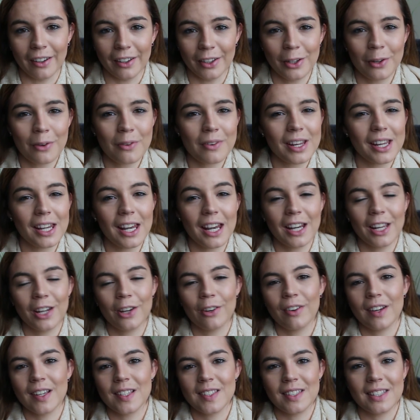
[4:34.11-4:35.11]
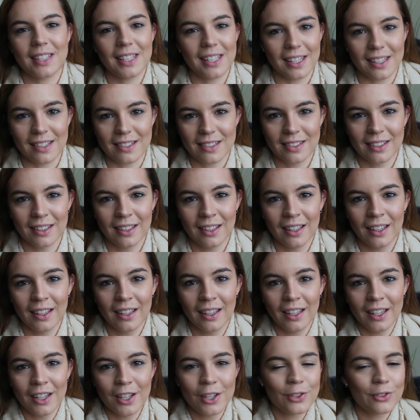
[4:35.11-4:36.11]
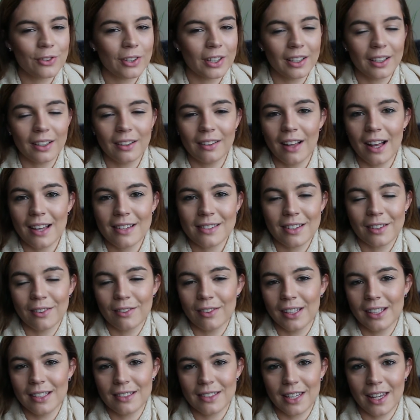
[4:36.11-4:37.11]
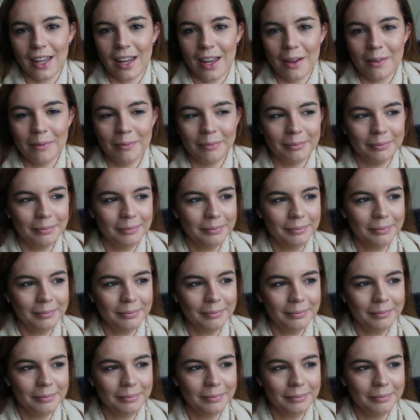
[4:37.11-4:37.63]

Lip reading: You don't need any crazy teas. Drink a glass of green tea.